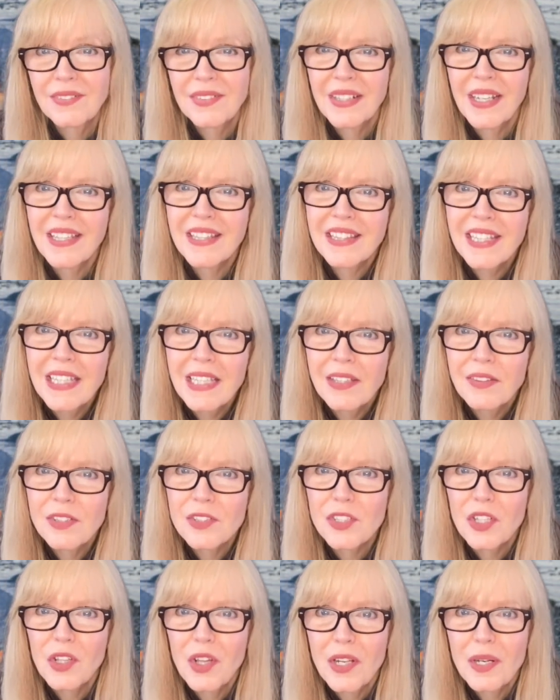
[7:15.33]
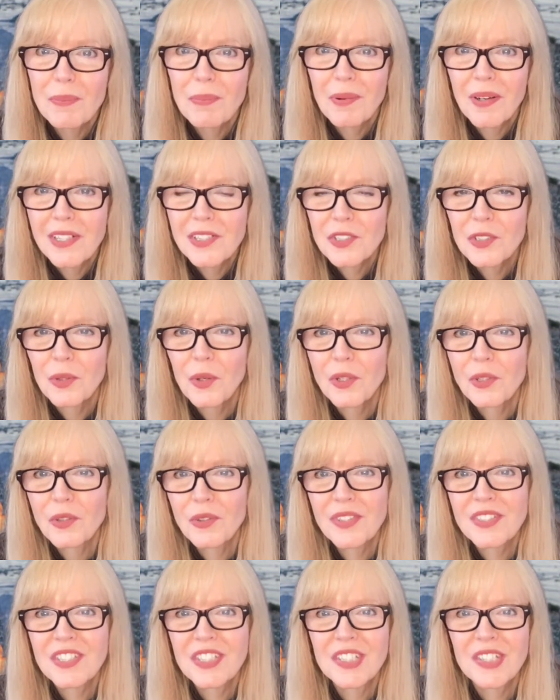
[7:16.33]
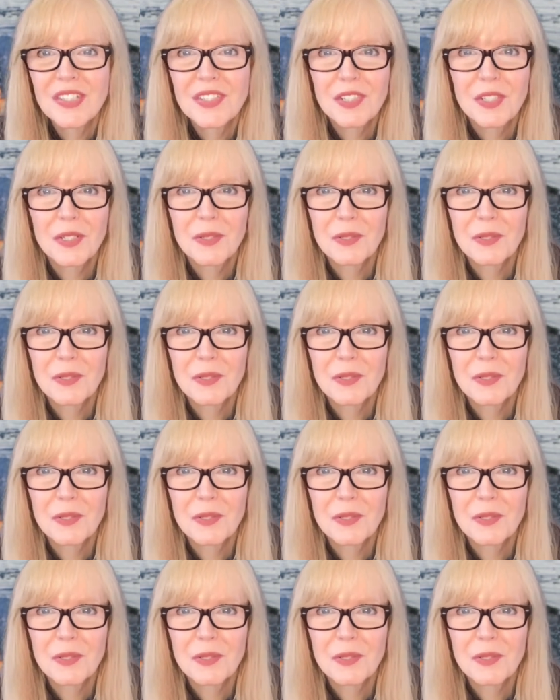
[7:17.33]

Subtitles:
and I think there's a lot of pressure on Christians and